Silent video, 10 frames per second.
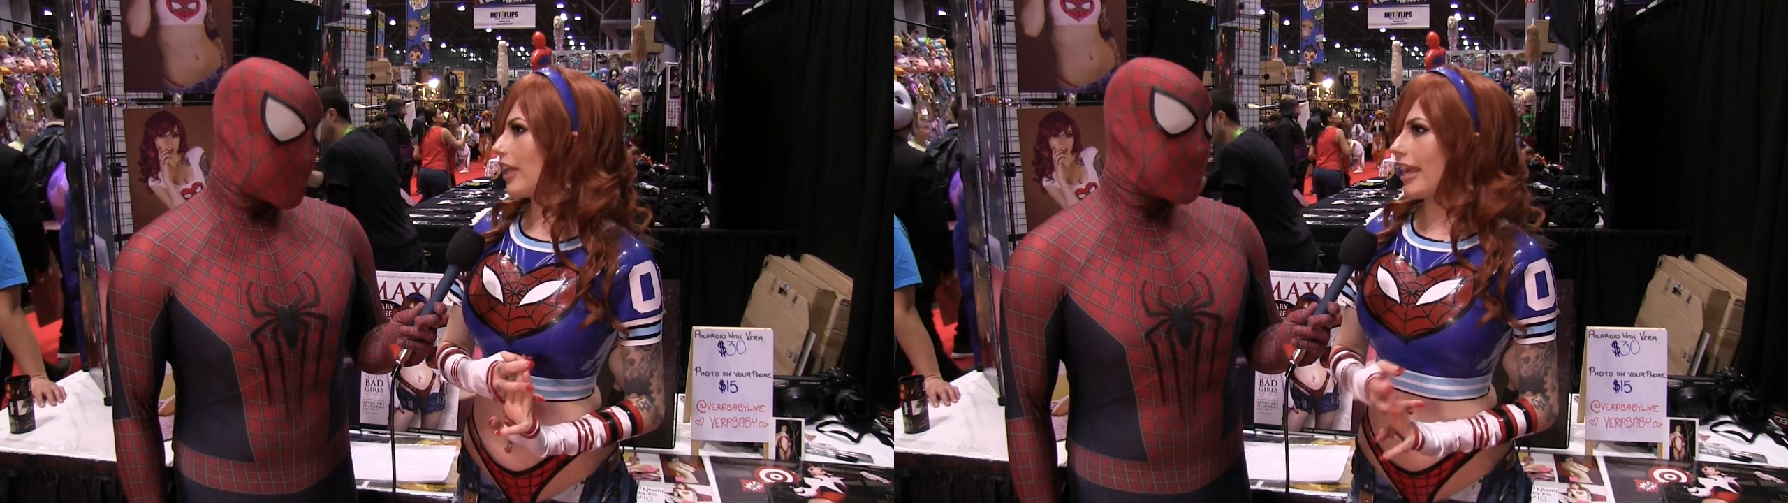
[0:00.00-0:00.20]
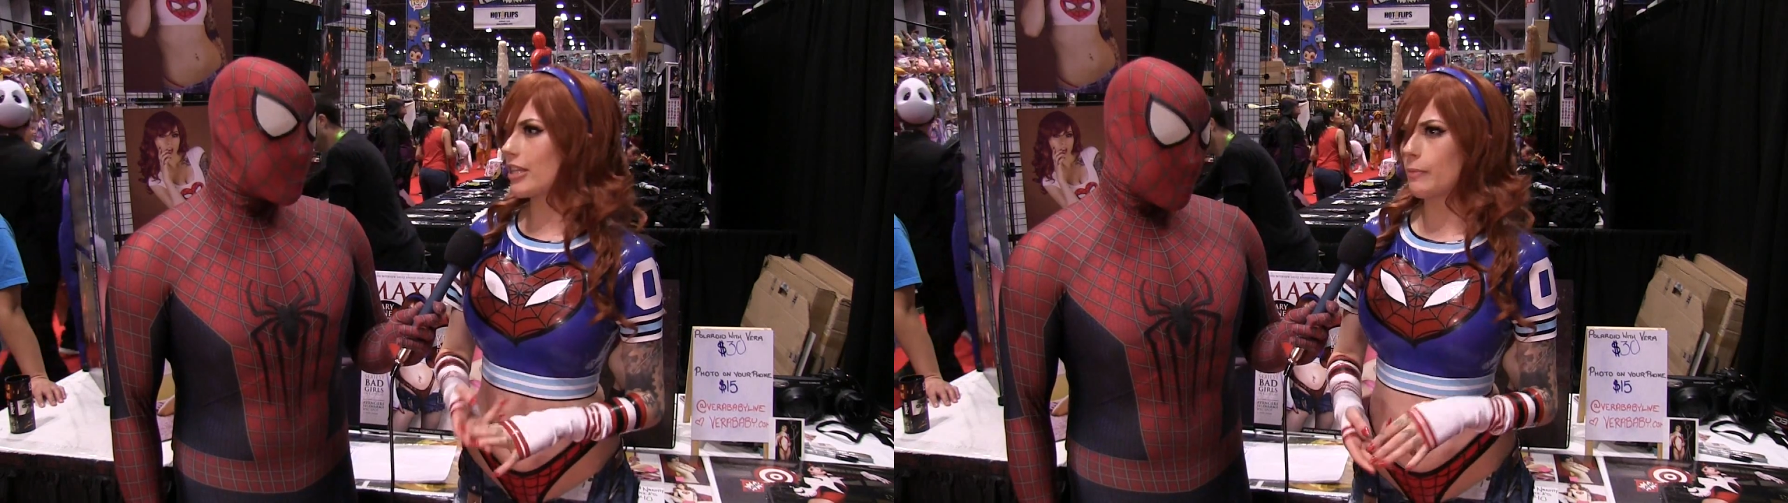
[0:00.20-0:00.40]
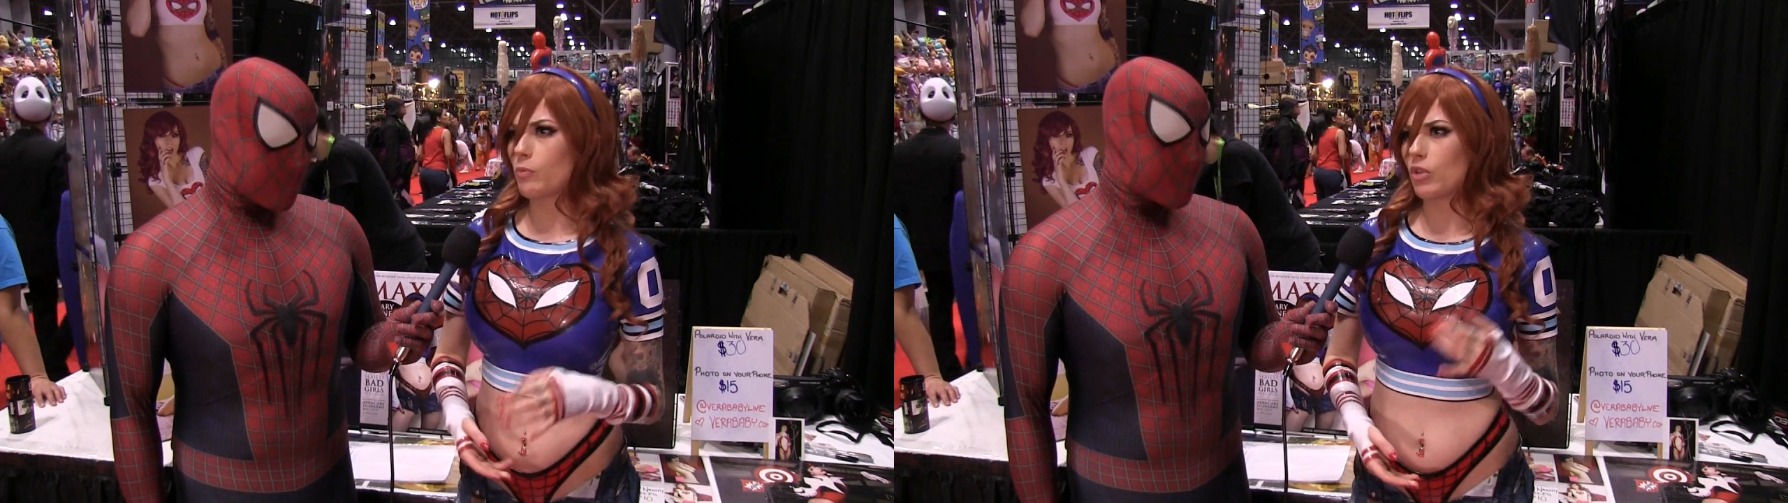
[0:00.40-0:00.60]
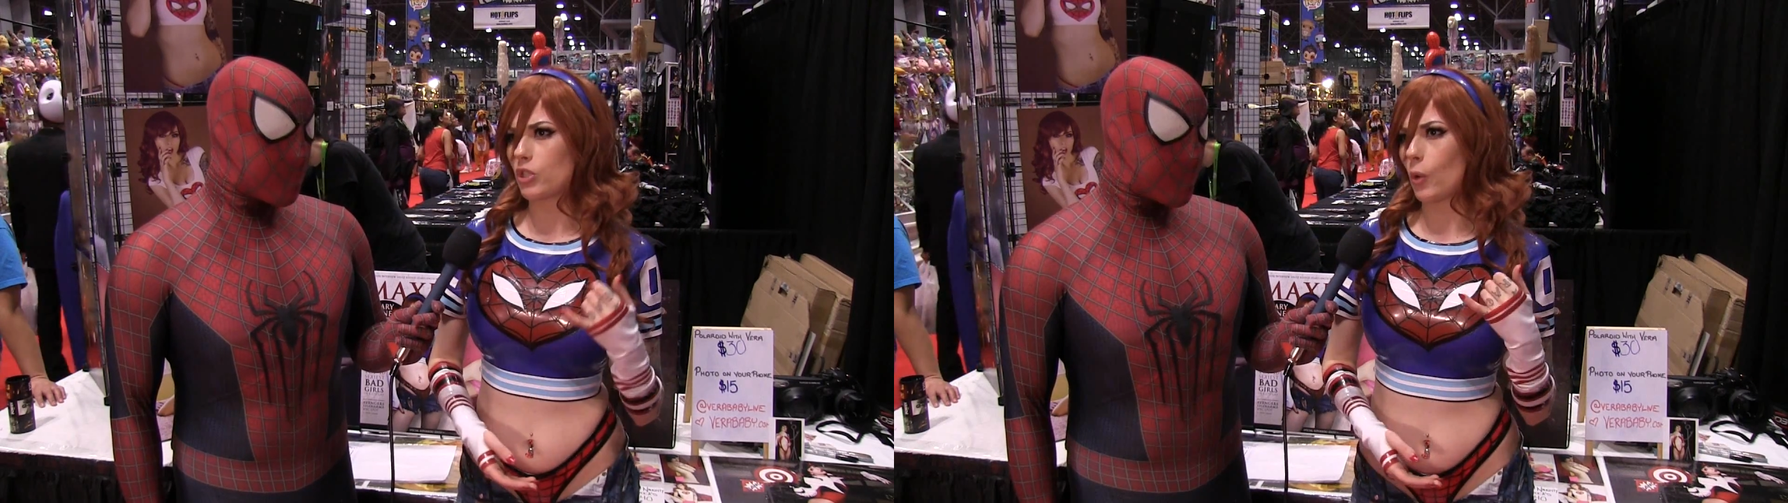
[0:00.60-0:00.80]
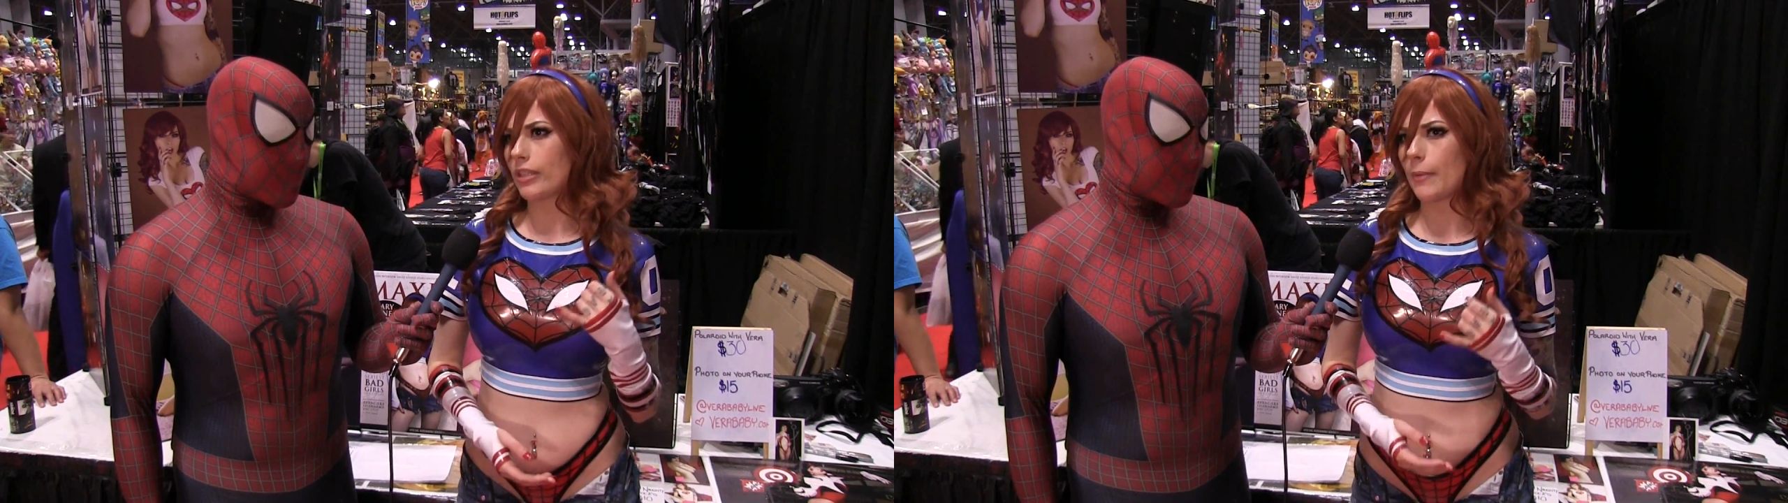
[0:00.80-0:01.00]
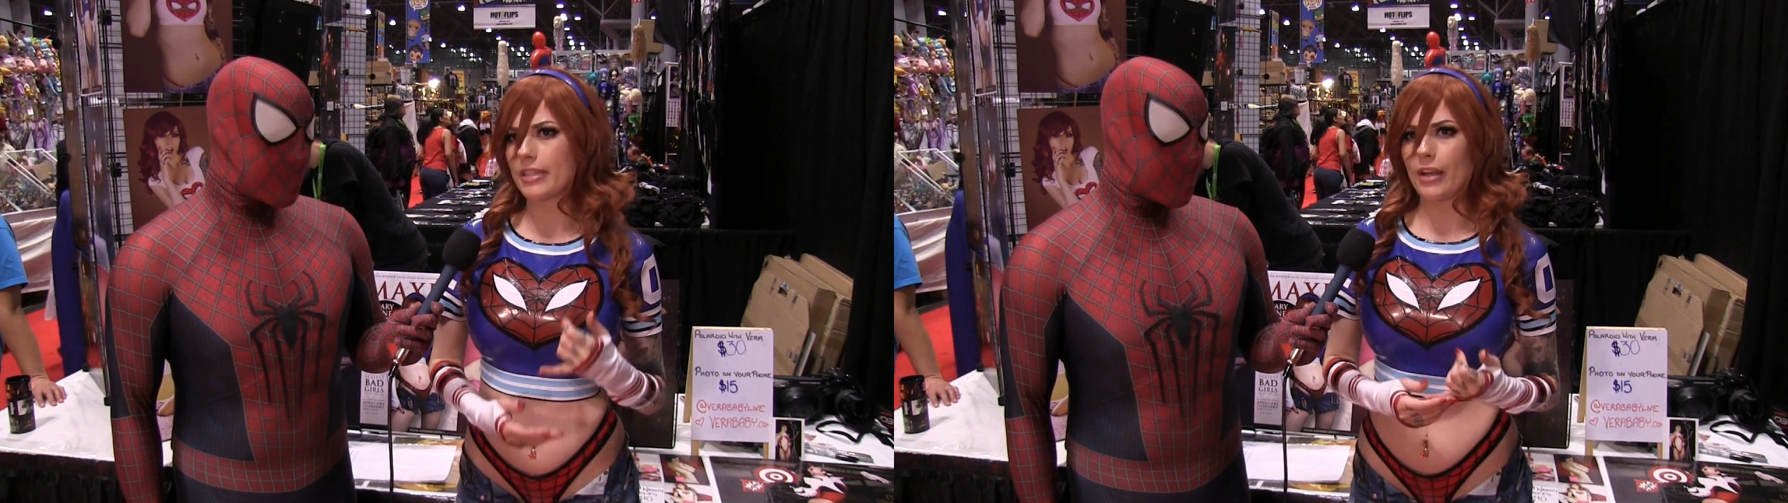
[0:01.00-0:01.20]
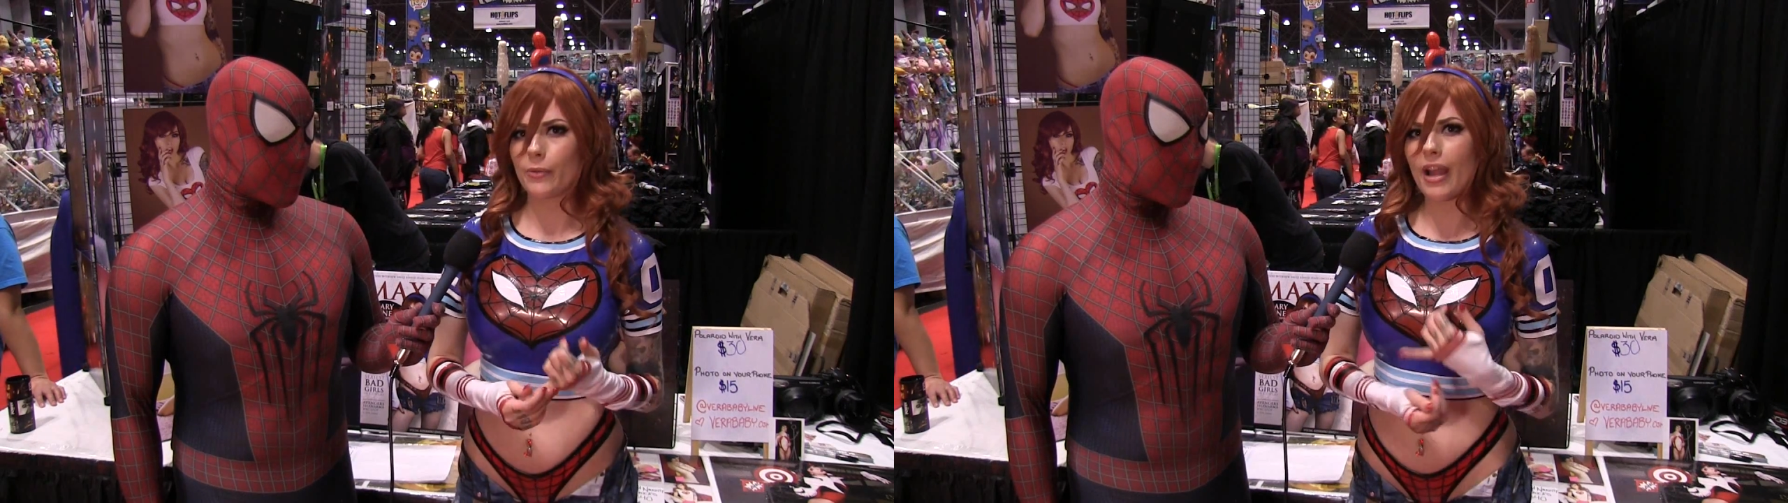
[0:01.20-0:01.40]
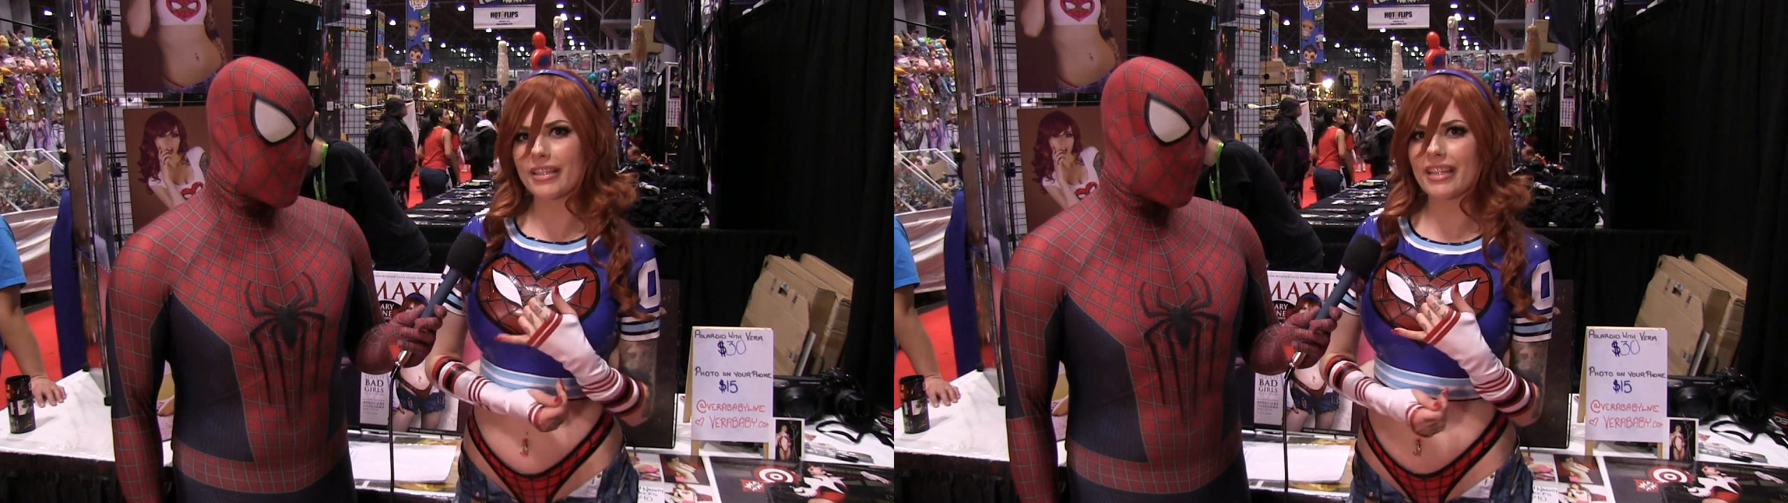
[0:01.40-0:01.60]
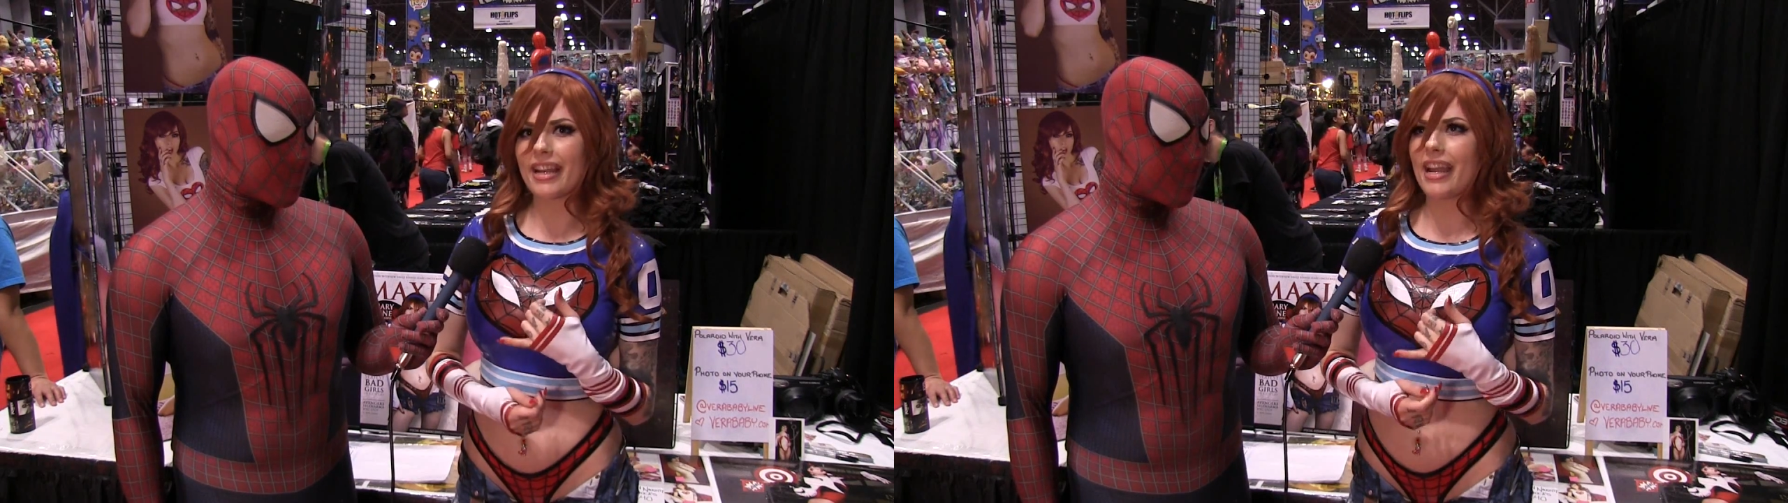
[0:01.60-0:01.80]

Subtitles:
like was told I was anorexic.